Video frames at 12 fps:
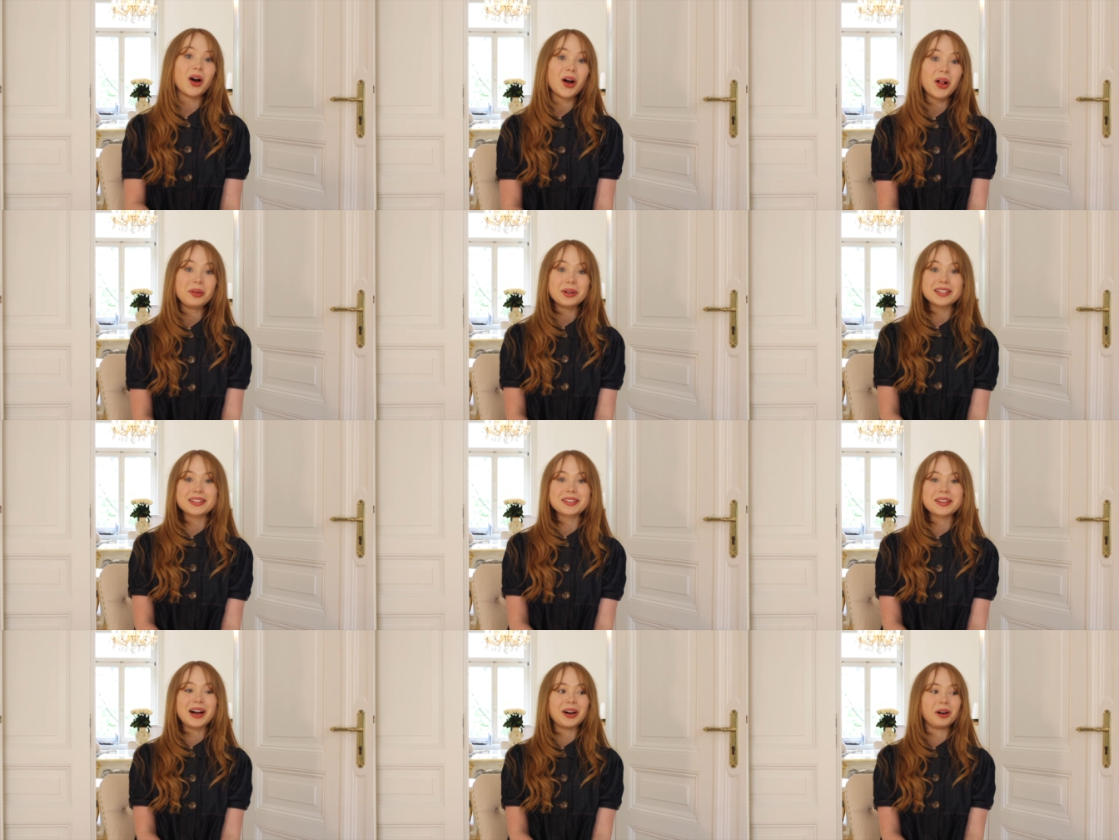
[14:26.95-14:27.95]
always this
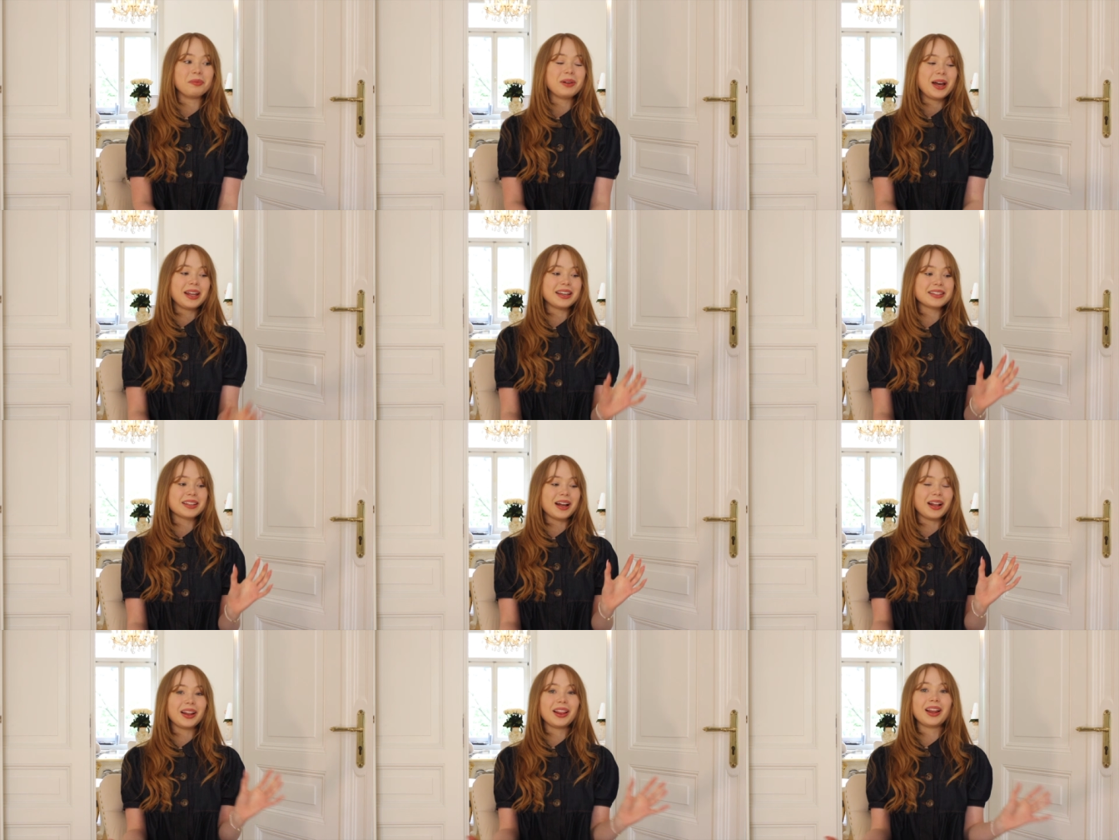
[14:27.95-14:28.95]
hope, this
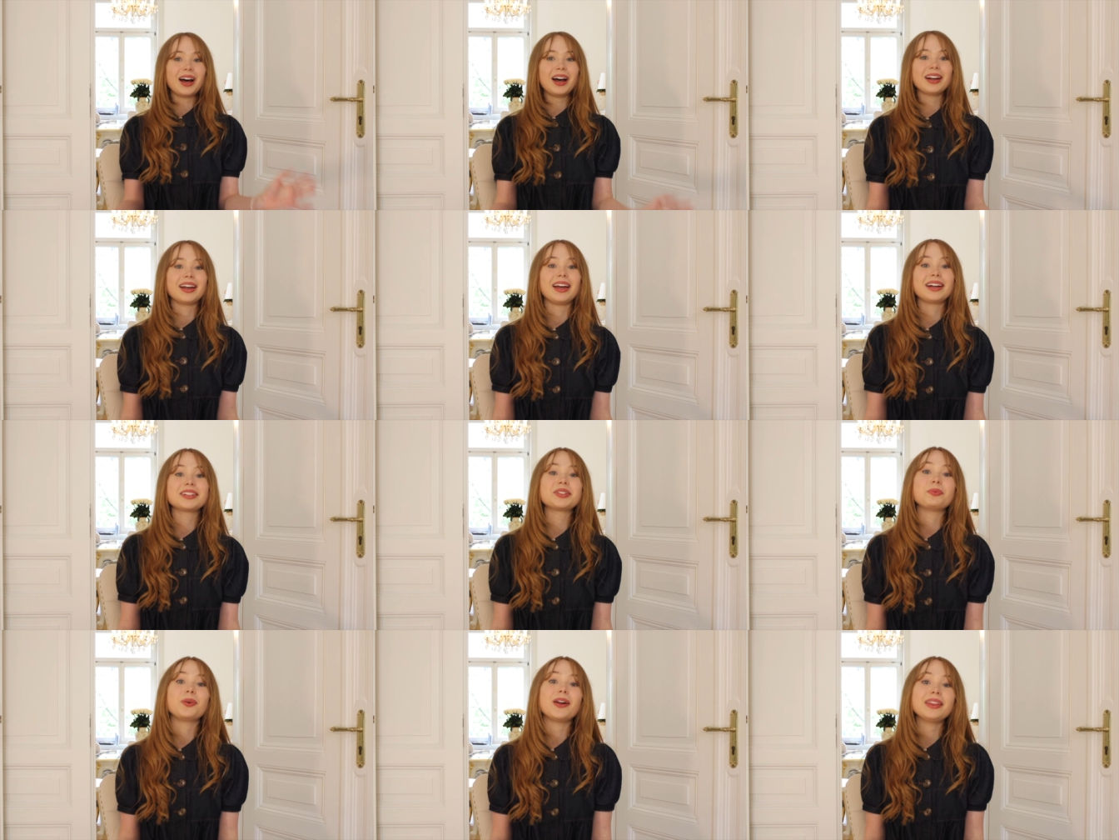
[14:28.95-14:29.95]
longing to
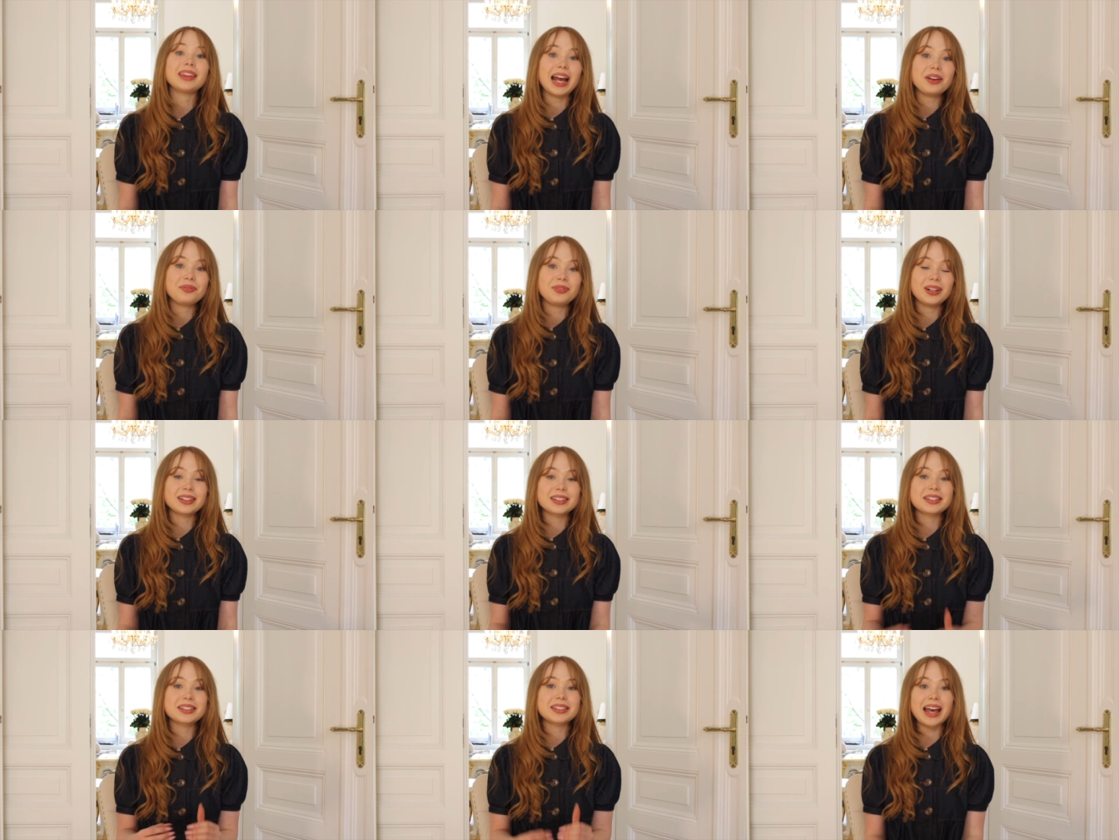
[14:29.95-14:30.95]
one day feel the
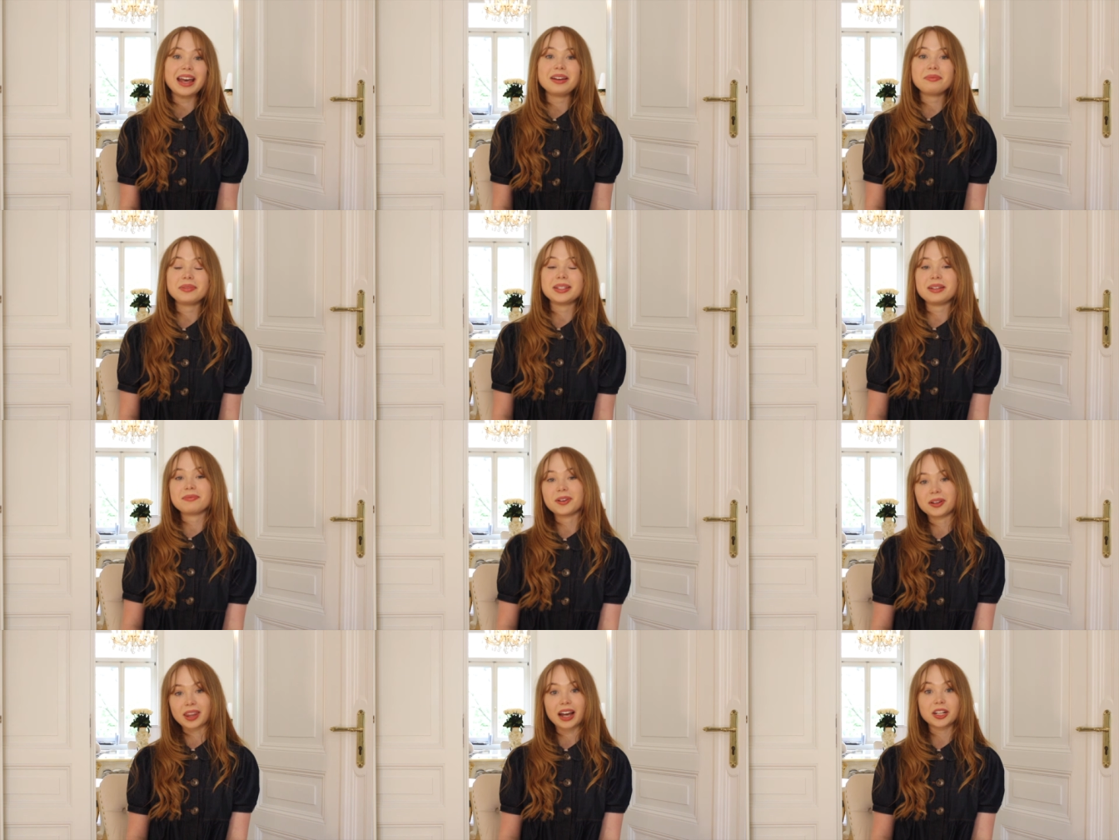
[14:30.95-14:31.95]
same deep
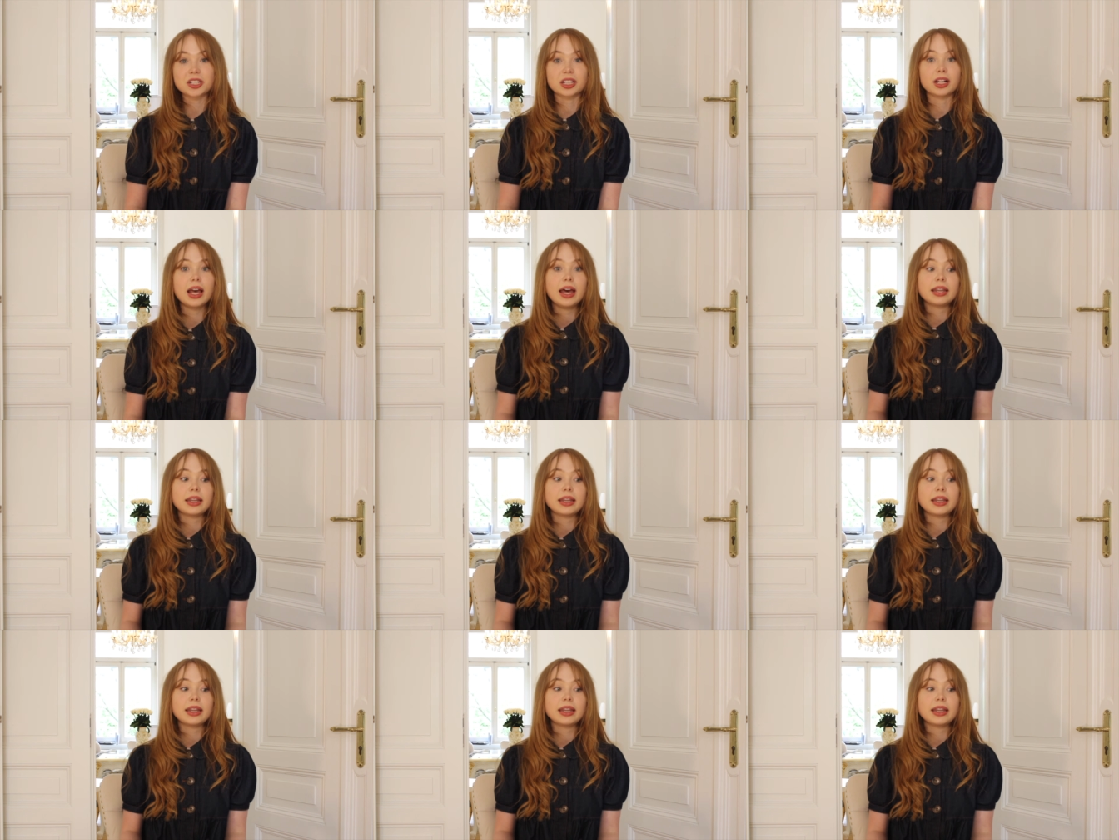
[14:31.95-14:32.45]
connection,